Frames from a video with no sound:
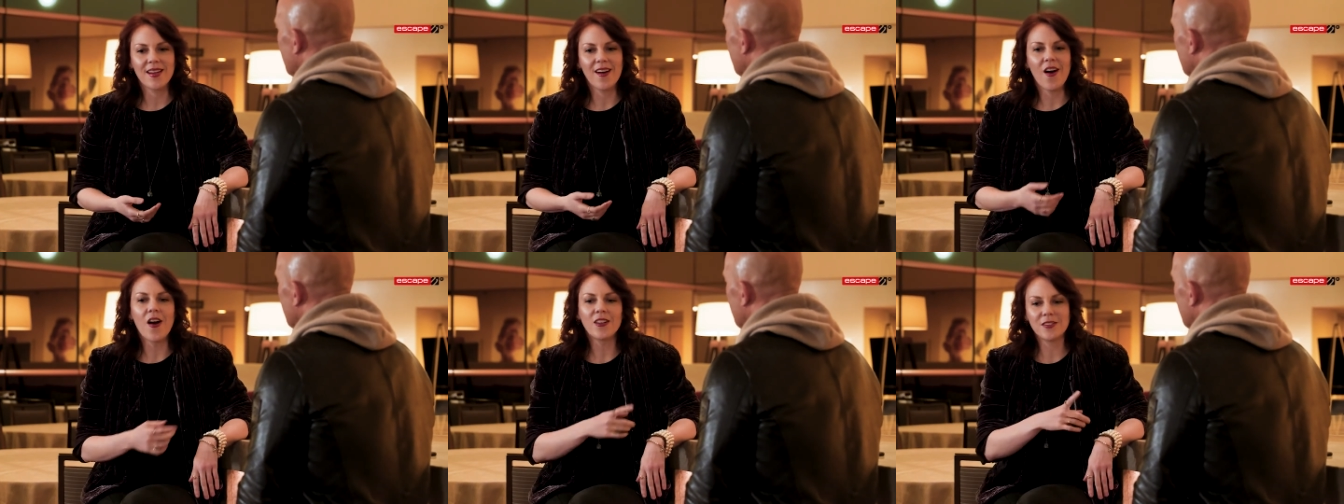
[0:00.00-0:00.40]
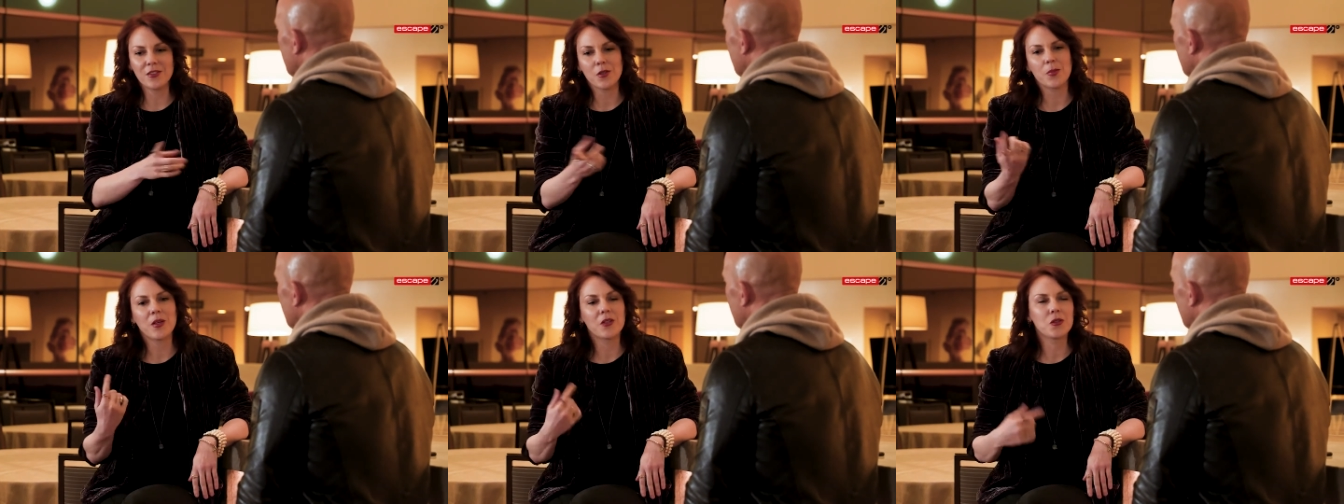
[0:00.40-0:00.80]
all of
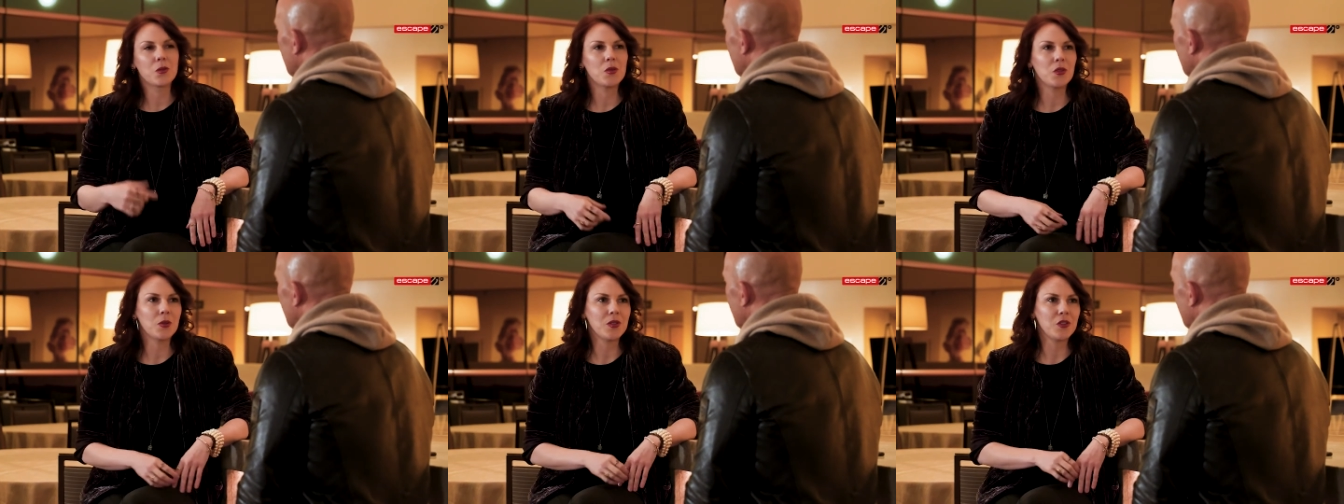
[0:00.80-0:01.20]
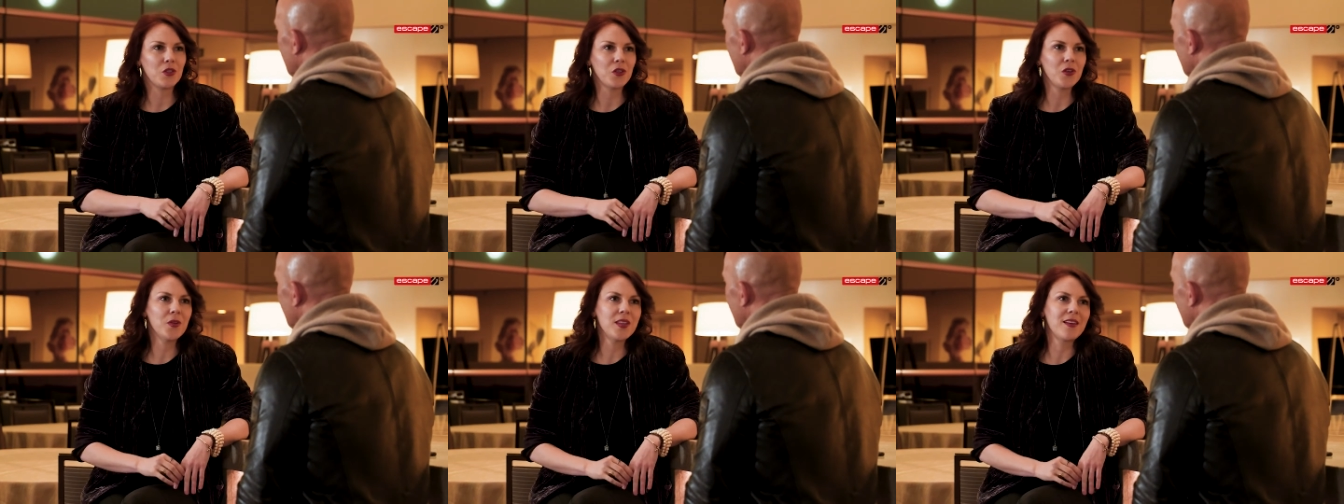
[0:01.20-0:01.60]
your peers would do it
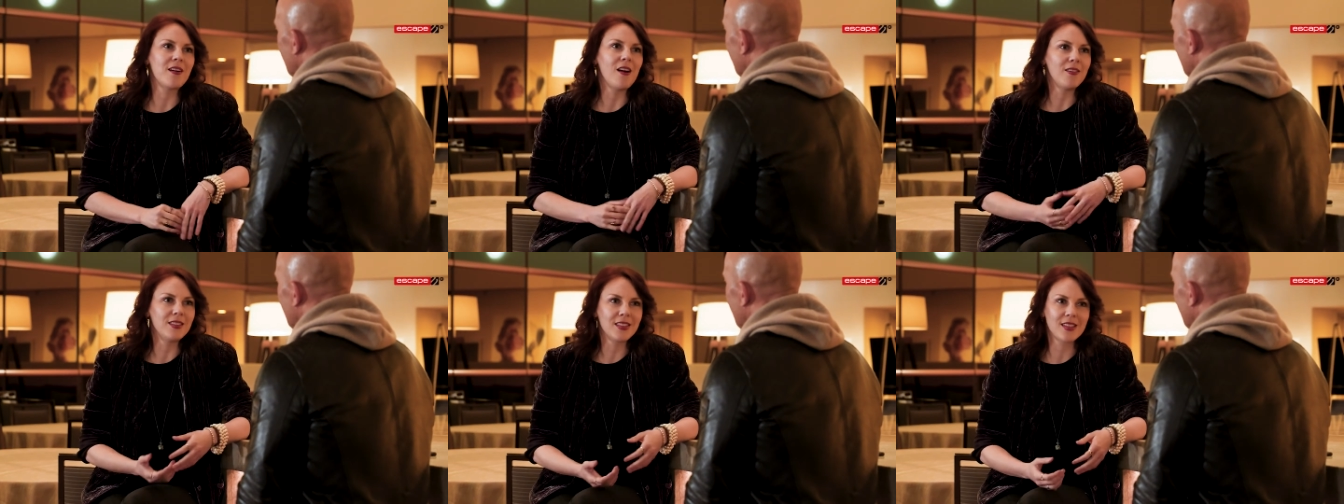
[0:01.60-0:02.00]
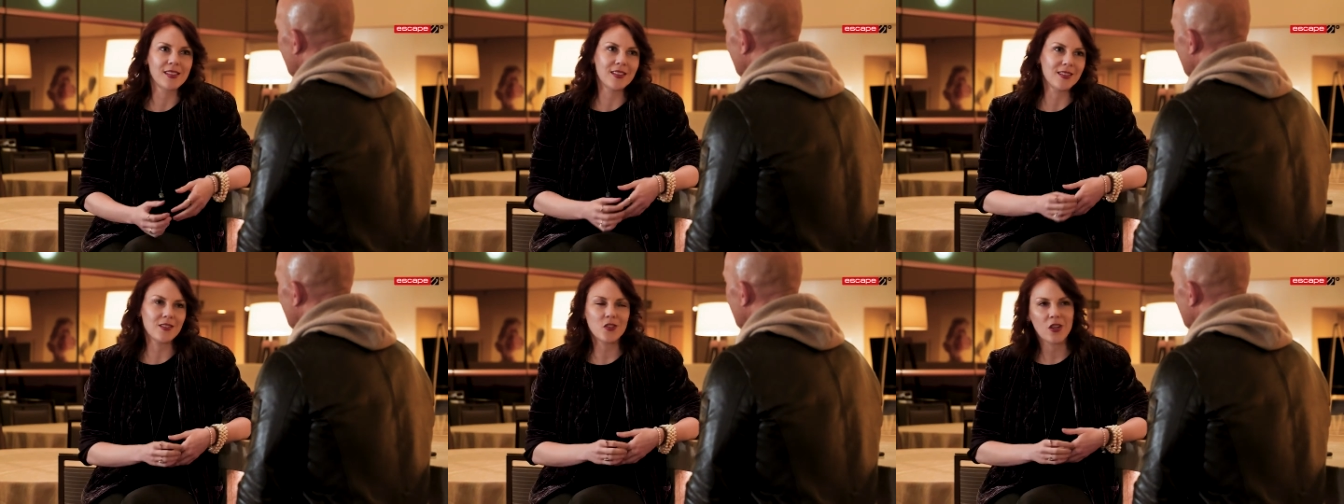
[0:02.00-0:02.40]
too, and then all of a
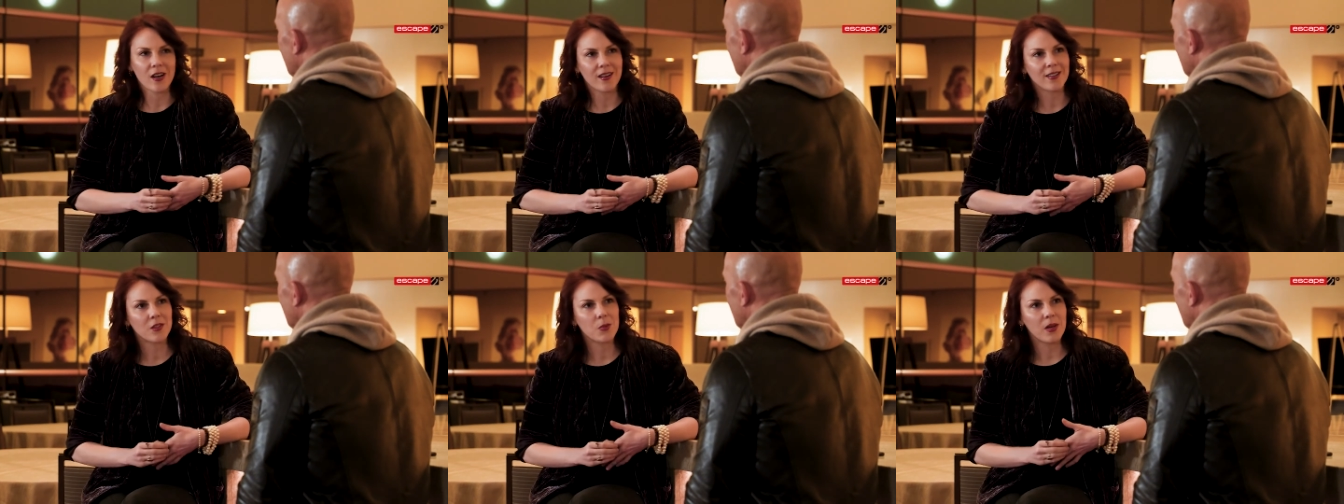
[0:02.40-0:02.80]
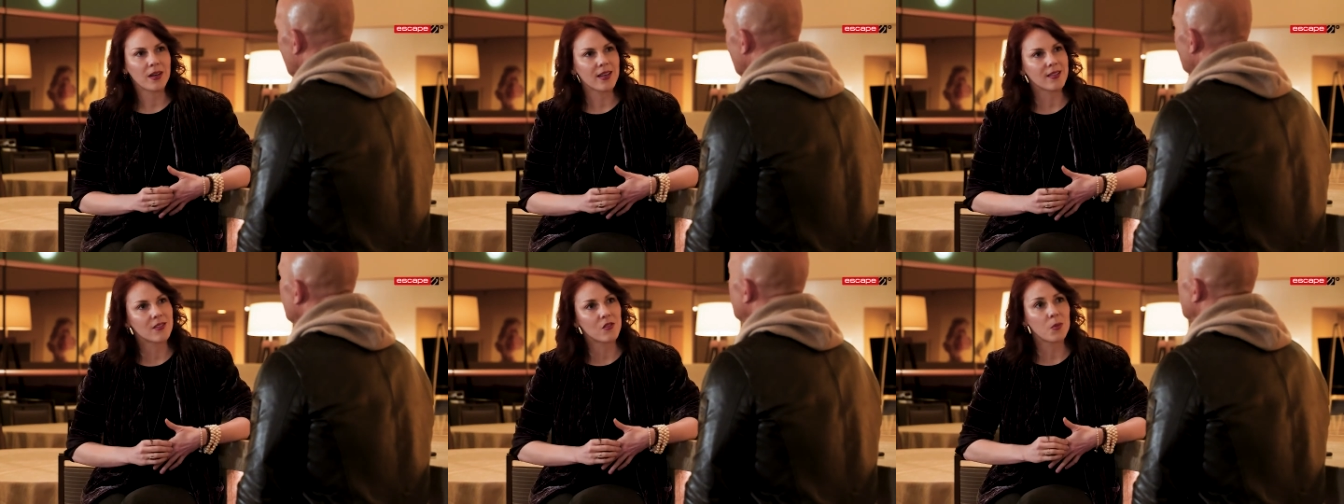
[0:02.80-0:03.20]
sudden it's a shared
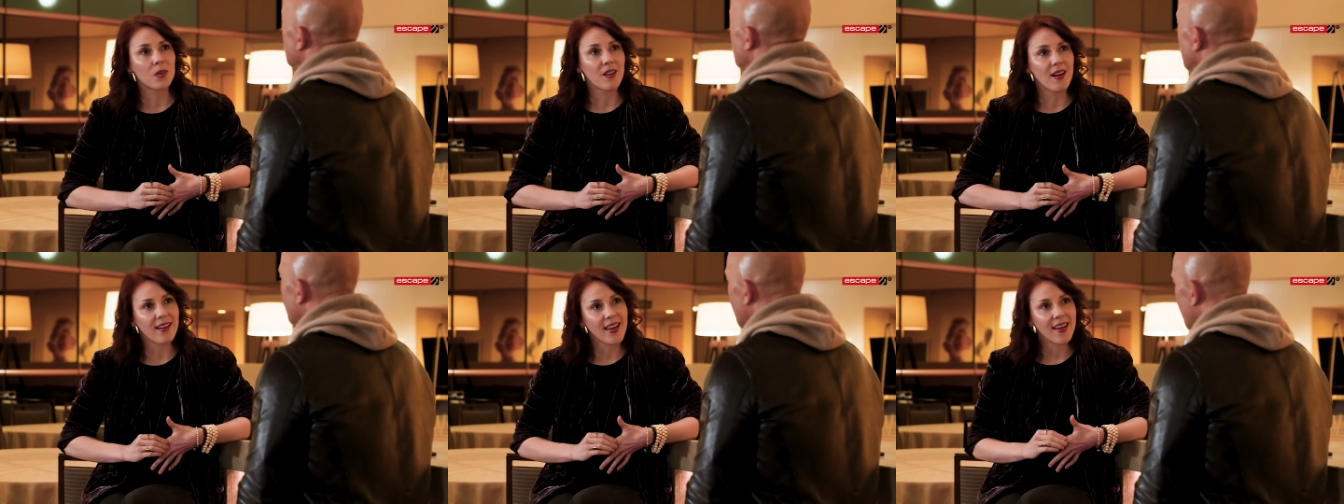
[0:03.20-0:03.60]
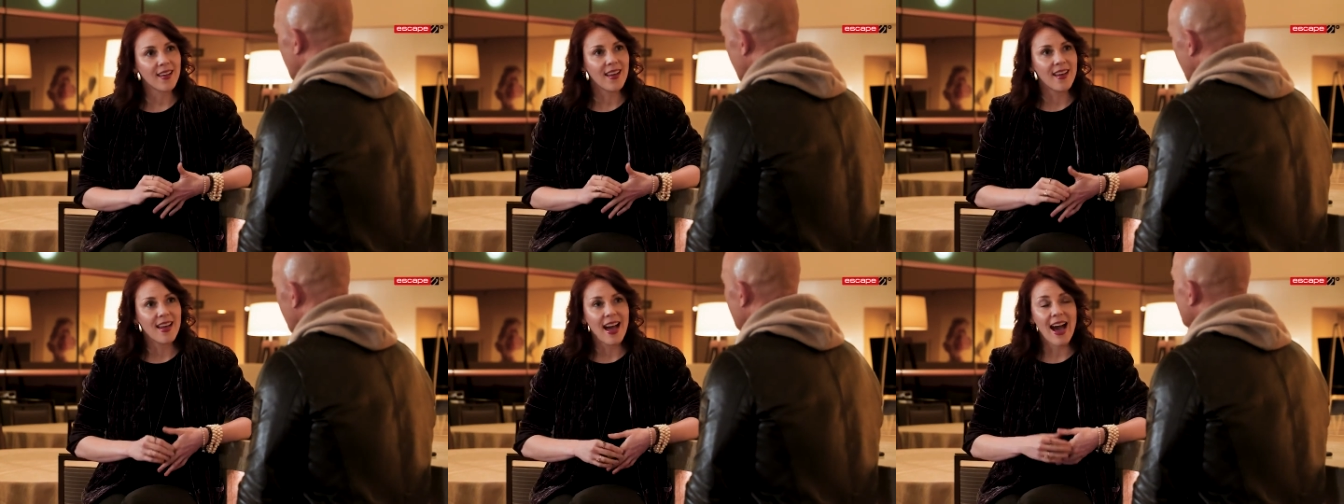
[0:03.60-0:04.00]
experience mm. of hmm. belonging.
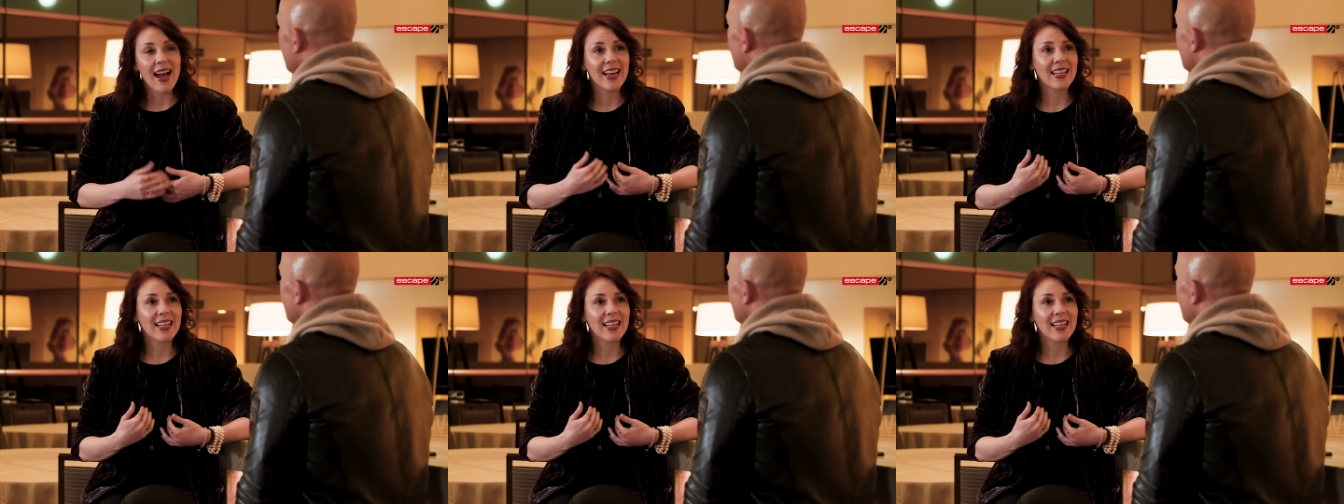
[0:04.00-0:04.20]
I